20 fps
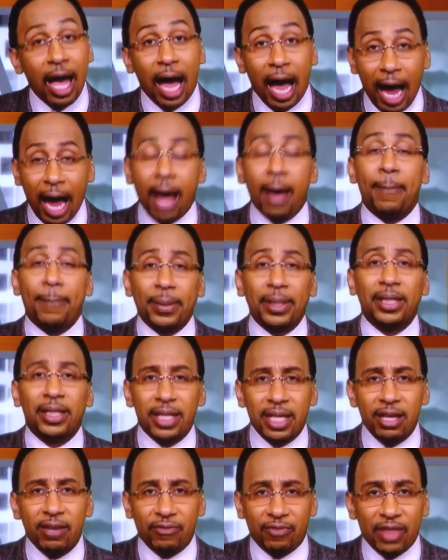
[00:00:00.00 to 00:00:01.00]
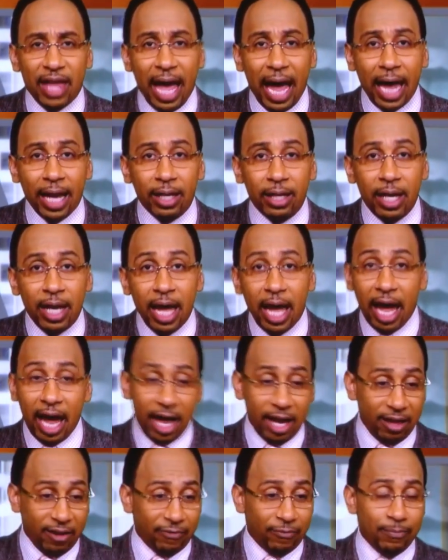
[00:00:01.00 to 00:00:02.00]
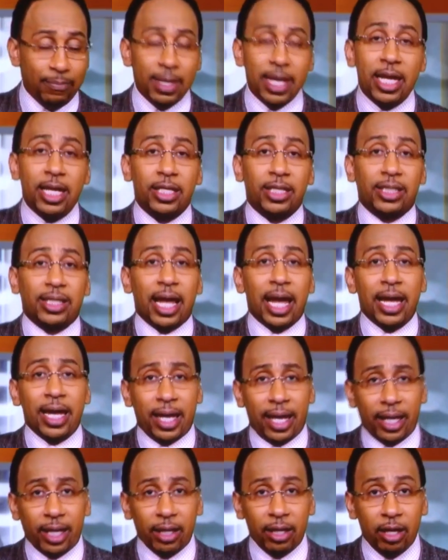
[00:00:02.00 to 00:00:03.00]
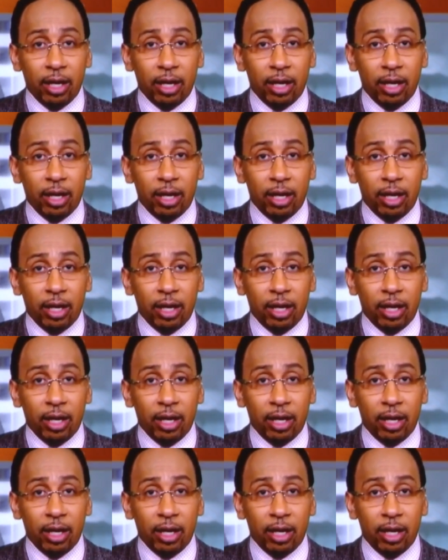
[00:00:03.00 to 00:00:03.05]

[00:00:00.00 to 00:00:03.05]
I believe that. And if me saying